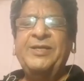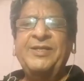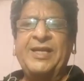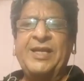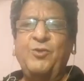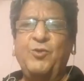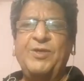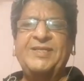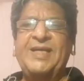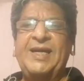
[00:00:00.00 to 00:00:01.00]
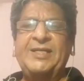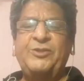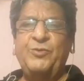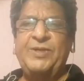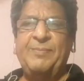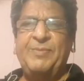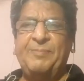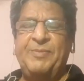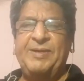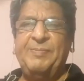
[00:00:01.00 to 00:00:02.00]
There are no desires.
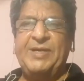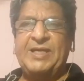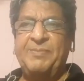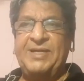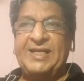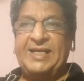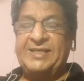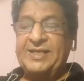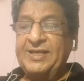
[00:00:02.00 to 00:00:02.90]
You become detached.